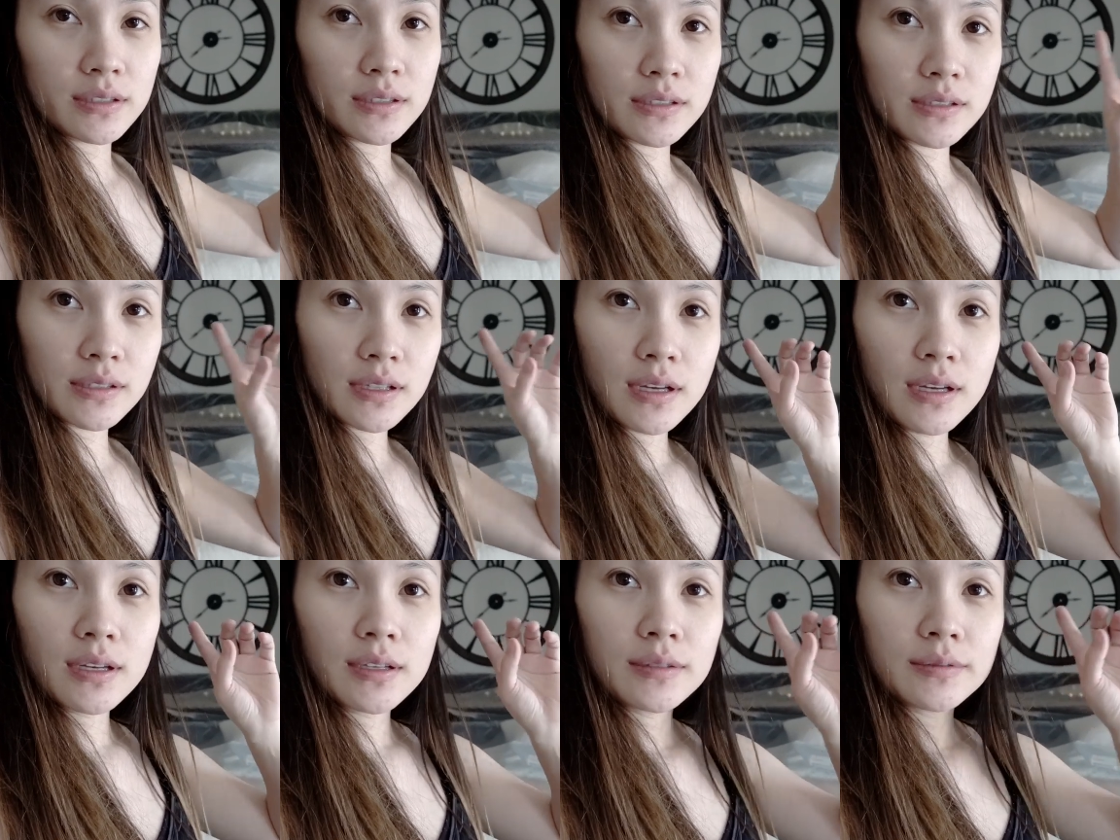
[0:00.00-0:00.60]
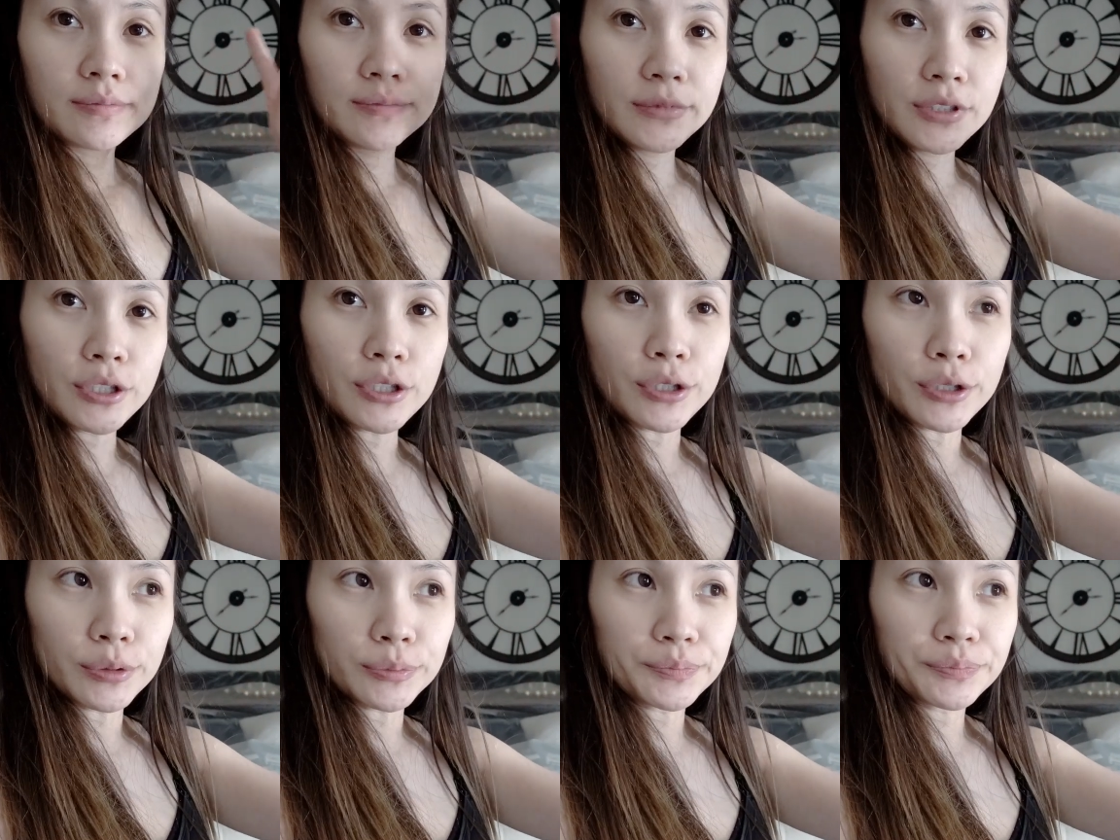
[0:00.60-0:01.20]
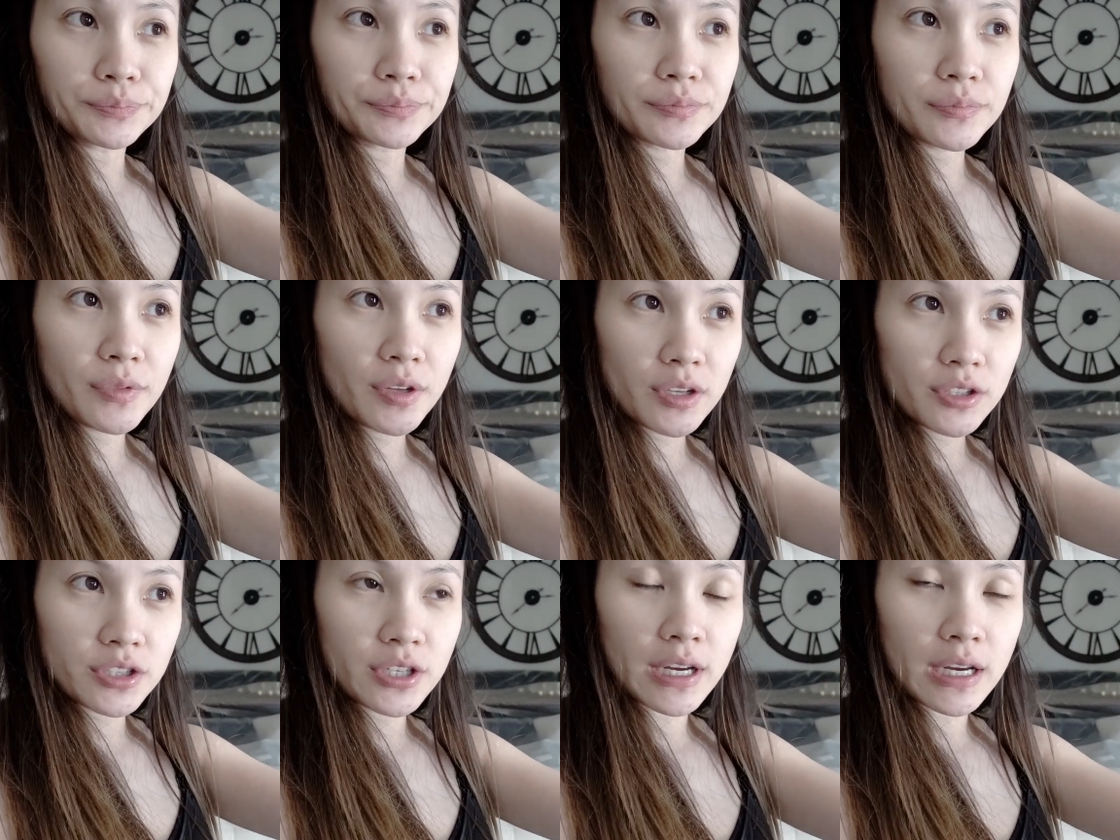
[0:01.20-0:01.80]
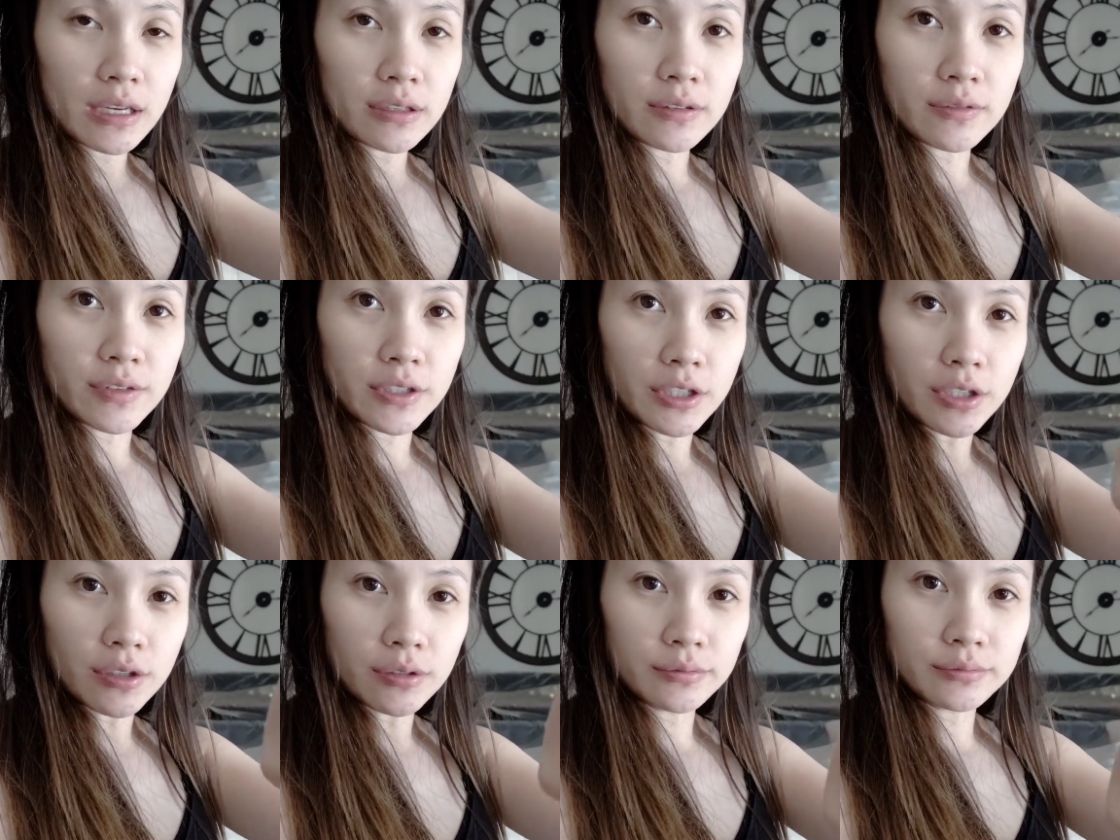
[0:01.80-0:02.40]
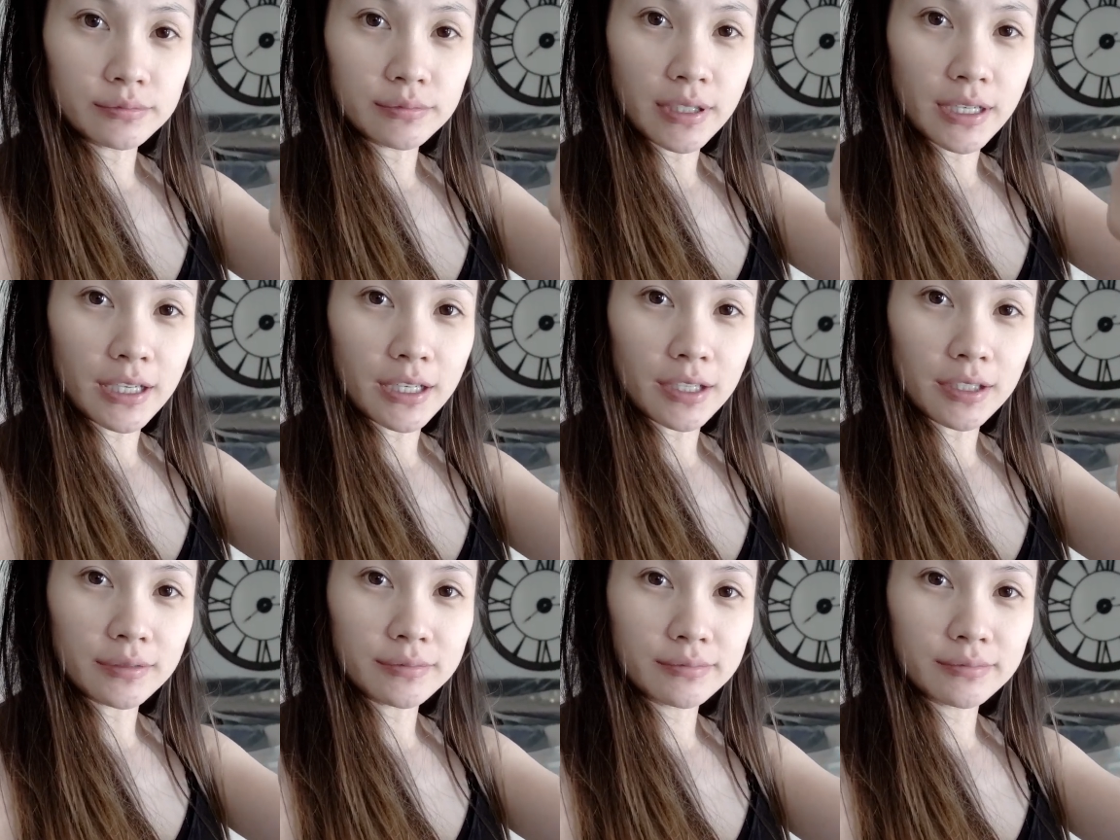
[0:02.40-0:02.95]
Just, you know, check out the video right here.